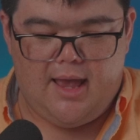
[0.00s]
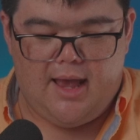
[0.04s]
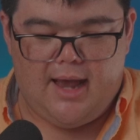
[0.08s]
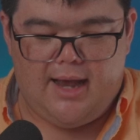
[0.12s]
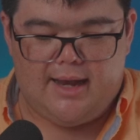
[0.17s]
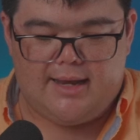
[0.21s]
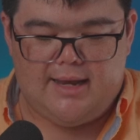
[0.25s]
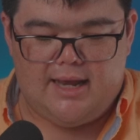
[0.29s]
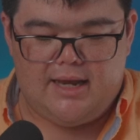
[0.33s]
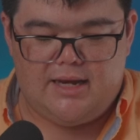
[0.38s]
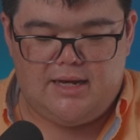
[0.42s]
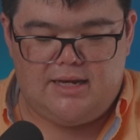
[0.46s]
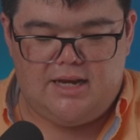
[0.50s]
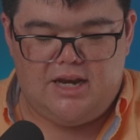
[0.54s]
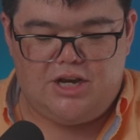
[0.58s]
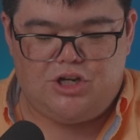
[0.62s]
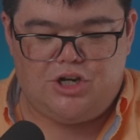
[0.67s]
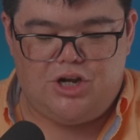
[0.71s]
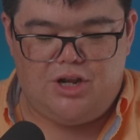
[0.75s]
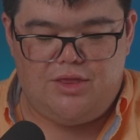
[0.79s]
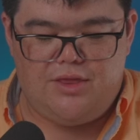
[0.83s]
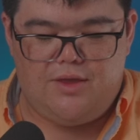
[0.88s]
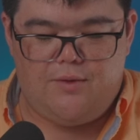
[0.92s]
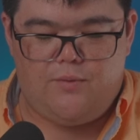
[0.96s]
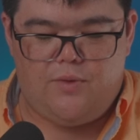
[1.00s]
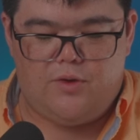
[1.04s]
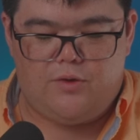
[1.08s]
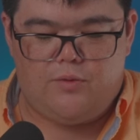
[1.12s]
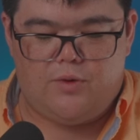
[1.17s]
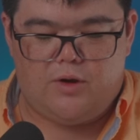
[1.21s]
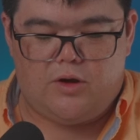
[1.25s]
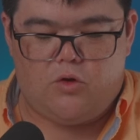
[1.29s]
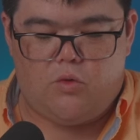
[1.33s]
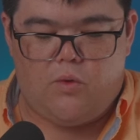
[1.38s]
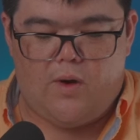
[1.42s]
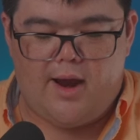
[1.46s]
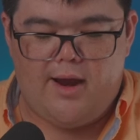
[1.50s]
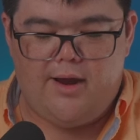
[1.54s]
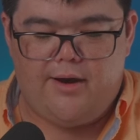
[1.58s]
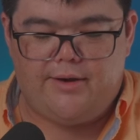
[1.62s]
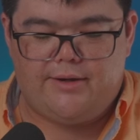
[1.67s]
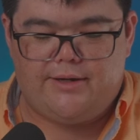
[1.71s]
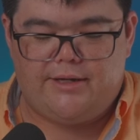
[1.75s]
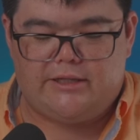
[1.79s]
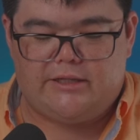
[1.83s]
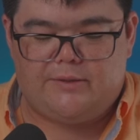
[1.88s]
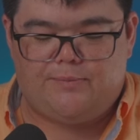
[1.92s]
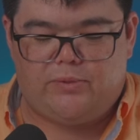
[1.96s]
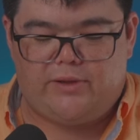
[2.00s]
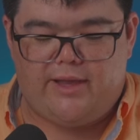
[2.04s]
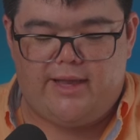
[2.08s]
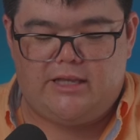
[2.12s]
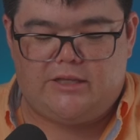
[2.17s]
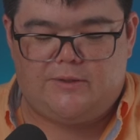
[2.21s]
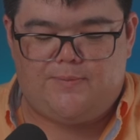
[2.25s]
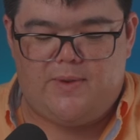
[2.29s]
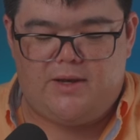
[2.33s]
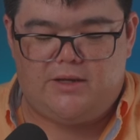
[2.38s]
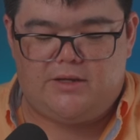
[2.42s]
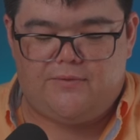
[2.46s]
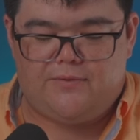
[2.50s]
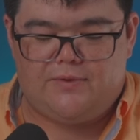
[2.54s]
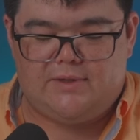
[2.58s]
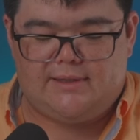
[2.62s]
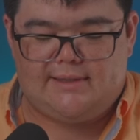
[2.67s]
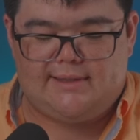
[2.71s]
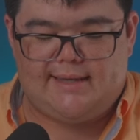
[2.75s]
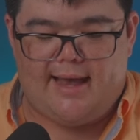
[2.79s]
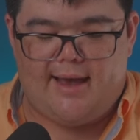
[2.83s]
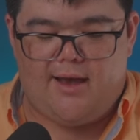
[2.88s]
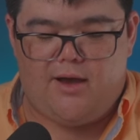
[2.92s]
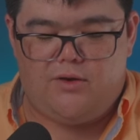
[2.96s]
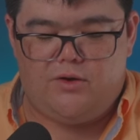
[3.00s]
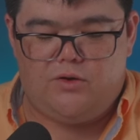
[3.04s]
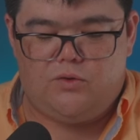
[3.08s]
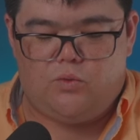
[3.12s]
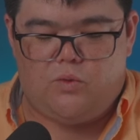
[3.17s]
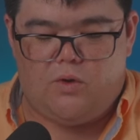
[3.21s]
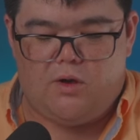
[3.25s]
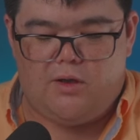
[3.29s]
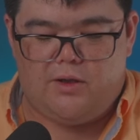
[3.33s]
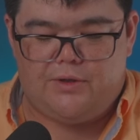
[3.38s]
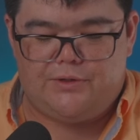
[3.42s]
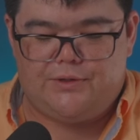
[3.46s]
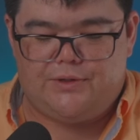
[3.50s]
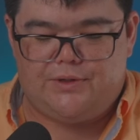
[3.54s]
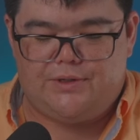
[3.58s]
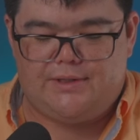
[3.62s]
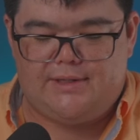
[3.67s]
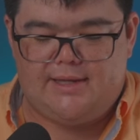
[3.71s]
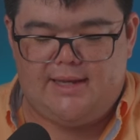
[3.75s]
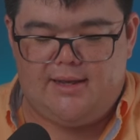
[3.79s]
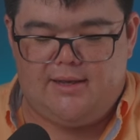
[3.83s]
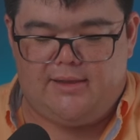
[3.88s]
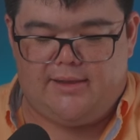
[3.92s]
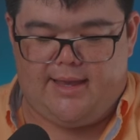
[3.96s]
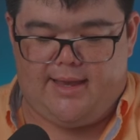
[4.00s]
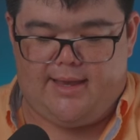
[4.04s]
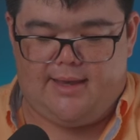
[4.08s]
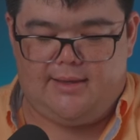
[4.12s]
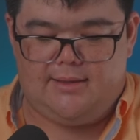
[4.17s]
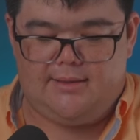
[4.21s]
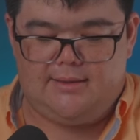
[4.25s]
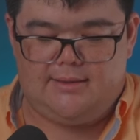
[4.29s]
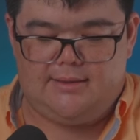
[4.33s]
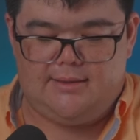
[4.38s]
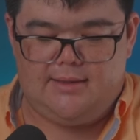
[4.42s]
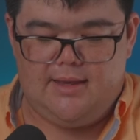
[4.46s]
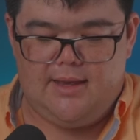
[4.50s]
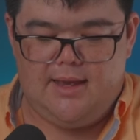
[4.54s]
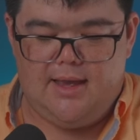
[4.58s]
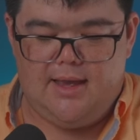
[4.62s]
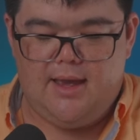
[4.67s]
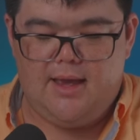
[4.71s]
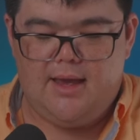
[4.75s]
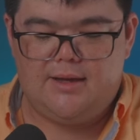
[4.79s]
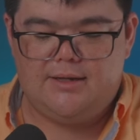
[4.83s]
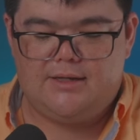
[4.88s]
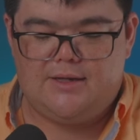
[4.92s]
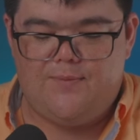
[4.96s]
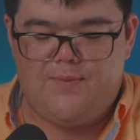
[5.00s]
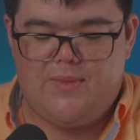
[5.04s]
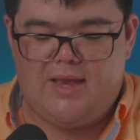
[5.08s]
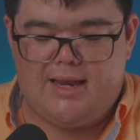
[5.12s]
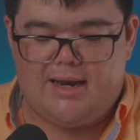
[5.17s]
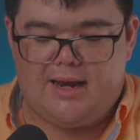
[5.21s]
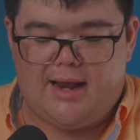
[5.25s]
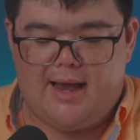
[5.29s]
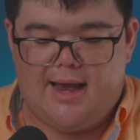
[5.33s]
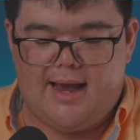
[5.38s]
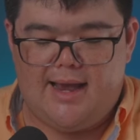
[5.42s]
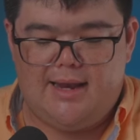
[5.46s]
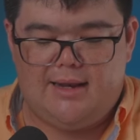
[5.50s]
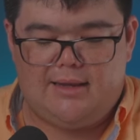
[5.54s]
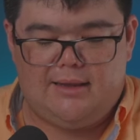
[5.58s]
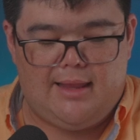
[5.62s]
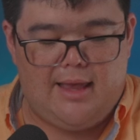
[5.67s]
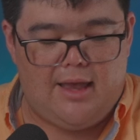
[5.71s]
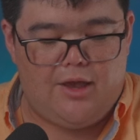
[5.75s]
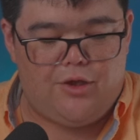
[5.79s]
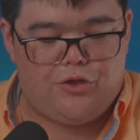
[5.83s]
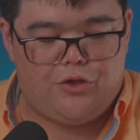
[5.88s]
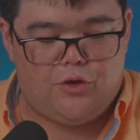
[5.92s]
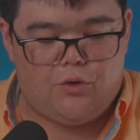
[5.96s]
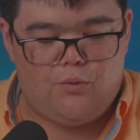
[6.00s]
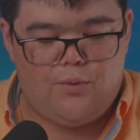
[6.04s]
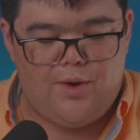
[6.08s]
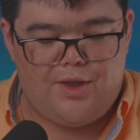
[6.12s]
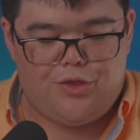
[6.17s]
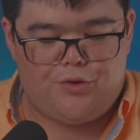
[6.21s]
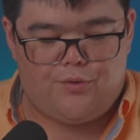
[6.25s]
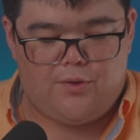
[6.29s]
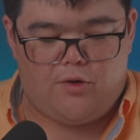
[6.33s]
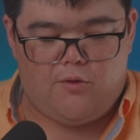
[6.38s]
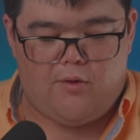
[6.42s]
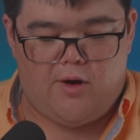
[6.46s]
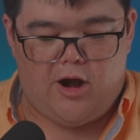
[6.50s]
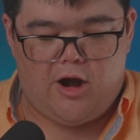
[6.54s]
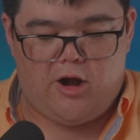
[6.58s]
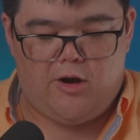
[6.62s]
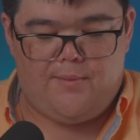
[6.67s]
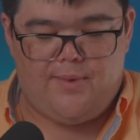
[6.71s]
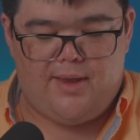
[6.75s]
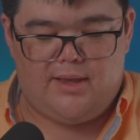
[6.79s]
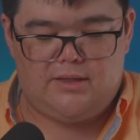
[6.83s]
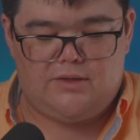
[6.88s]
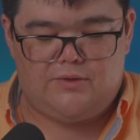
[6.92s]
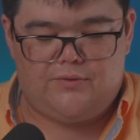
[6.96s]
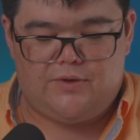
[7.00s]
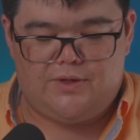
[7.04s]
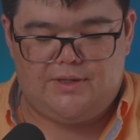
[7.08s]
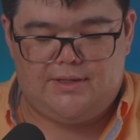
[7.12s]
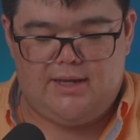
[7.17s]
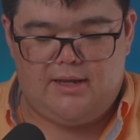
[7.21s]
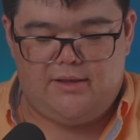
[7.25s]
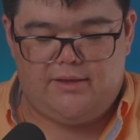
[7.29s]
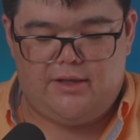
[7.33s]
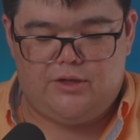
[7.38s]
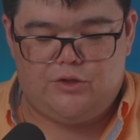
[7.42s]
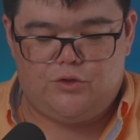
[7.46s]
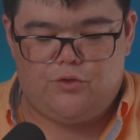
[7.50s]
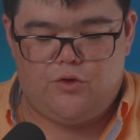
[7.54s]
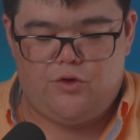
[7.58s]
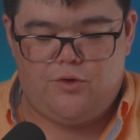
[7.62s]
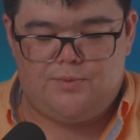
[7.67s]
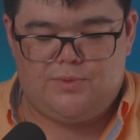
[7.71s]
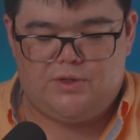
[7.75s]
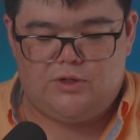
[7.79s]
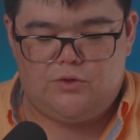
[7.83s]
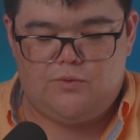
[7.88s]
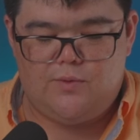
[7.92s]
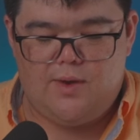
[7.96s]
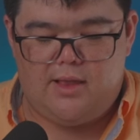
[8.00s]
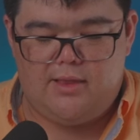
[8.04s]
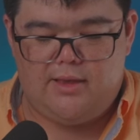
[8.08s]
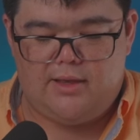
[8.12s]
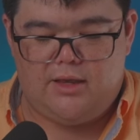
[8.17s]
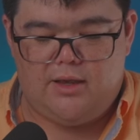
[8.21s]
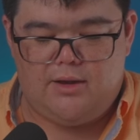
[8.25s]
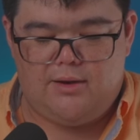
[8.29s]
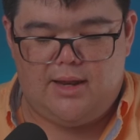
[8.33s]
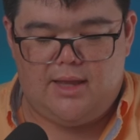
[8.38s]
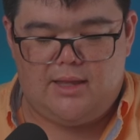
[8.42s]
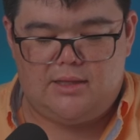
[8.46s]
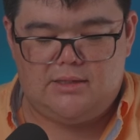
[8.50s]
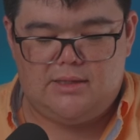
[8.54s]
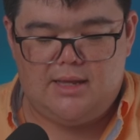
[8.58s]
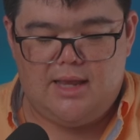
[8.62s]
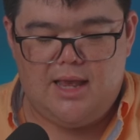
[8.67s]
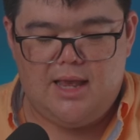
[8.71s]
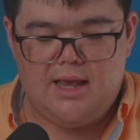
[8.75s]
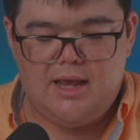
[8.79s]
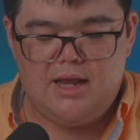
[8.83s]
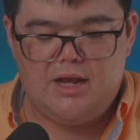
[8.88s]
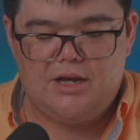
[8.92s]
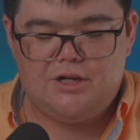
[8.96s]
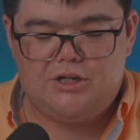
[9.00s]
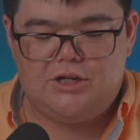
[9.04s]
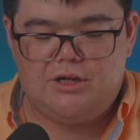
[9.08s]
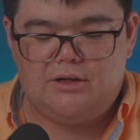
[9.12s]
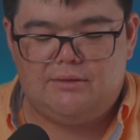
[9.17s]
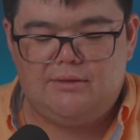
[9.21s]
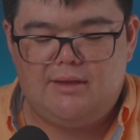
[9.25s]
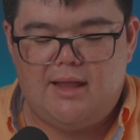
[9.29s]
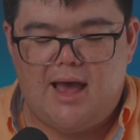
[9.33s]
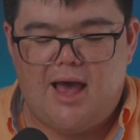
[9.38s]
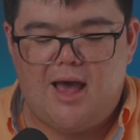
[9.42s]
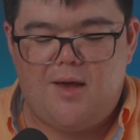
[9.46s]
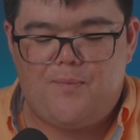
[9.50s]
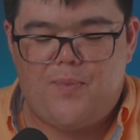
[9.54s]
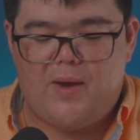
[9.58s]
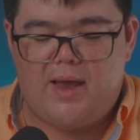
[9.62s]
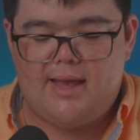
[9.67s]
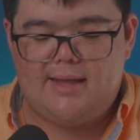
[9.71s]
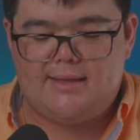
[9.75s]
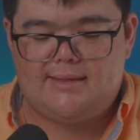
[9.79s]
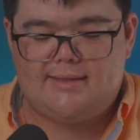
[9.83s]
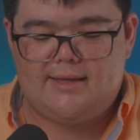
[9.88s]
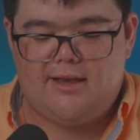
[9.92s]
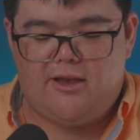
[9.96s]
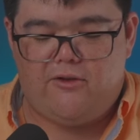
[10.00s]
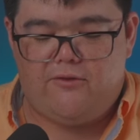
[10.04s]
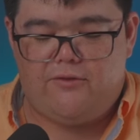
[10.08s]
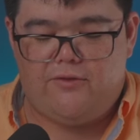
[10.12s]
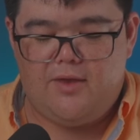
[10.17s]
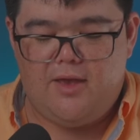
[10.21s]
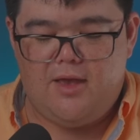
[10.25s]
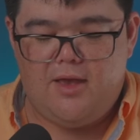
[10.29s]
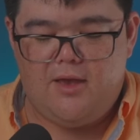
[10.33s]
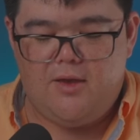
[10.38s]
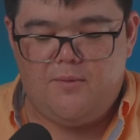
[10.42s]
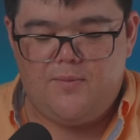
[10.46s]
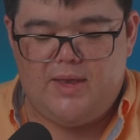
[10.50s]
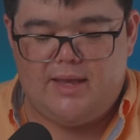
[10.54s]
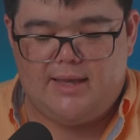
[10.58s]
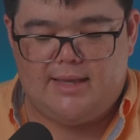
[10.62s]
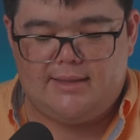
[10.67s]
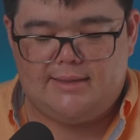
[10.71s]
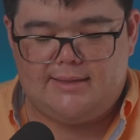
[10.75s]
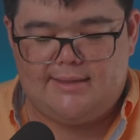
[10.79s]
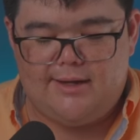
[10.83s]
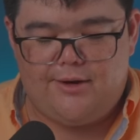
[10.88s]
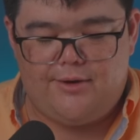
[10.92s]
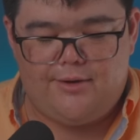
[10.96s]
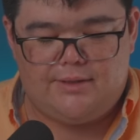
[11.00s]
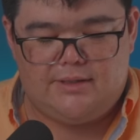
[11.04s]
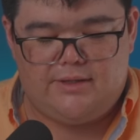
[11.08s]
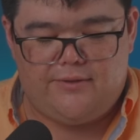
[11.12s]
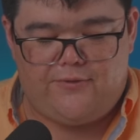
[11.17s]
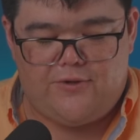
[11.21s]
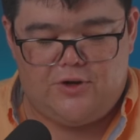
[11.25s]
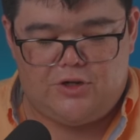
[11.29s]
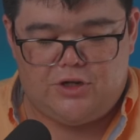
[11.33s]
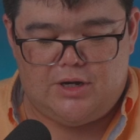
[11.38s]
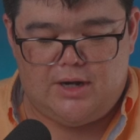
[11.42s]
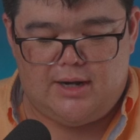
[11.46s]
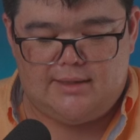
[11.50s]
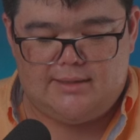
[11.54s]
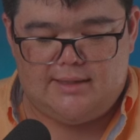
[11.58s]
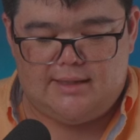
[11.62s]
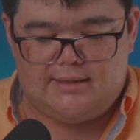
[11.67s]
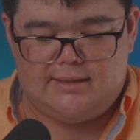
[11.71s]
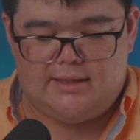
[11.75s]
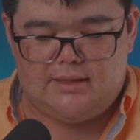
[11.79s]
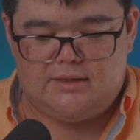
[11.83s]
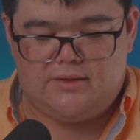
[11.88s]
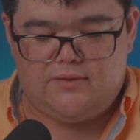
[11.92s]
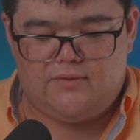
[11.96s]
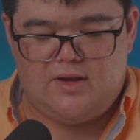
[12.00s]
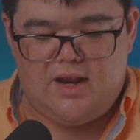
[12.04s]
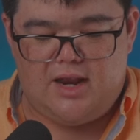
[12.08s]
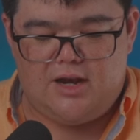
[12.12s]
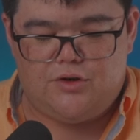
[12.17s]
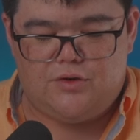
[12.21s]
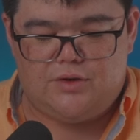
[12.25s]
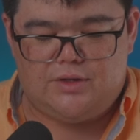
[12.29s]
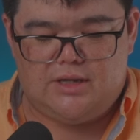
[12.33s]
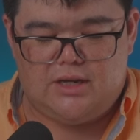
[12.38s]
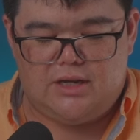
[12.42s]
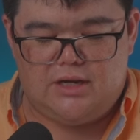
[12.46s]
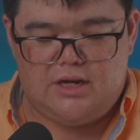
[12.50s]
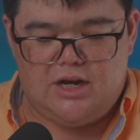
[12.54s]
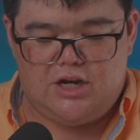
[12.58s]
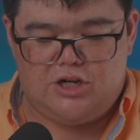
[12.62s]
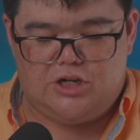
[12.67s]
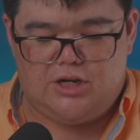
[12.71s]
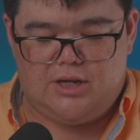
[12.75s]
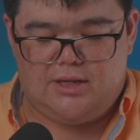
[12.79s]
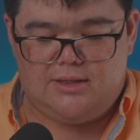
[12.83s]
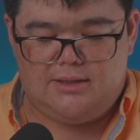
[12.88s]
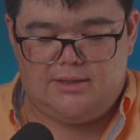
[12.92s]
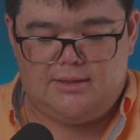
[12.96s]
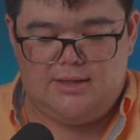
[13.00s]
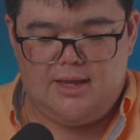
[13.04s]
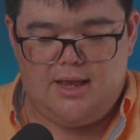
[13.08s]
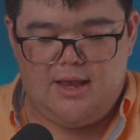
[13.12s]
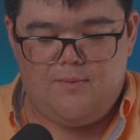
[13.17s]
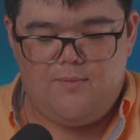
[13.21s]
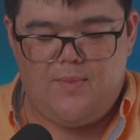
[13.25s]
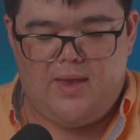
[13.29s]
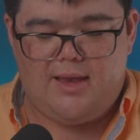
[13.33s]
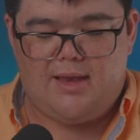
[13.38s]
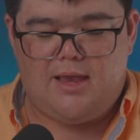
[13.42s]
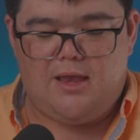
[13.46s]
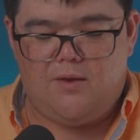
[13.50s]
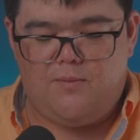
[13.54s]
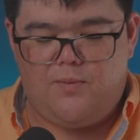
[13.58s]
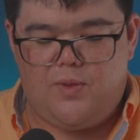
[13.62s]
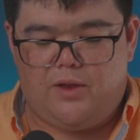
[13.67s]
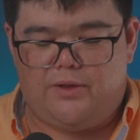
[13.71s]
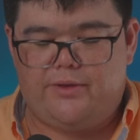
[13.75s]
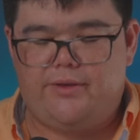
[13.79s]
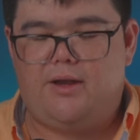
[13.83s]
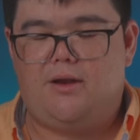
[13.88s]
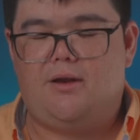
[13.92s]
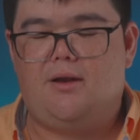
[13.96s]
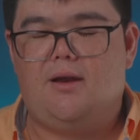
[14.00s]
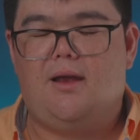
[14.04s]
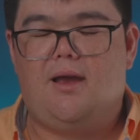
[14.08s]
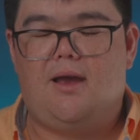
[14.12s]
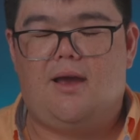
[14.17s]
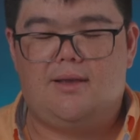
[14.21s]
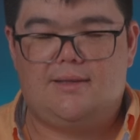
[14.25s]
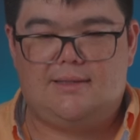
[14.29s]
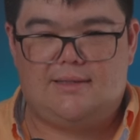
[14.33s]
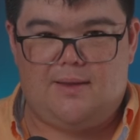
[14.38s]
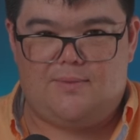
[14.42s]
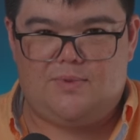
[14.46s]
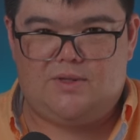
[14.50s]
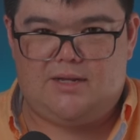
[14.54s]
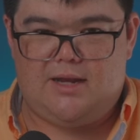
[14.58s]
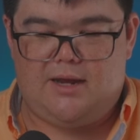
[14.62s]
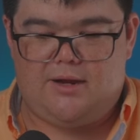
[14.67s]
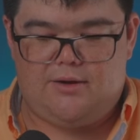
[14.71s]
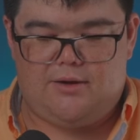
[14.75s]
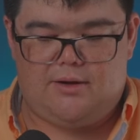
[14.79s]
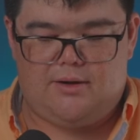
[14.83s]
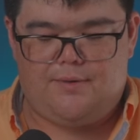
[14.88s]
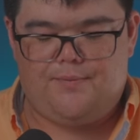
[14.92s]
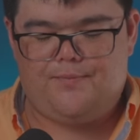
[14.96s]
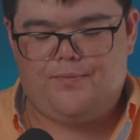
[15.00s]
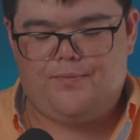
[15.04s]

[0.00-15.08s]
A condition that would require displacement of sound walls or ceilings to meet height, length, or width requirements for ceilings, rooms, and dwelling units shall not by itself be considered sufficient existence of dangerous conditions, making a building substandard.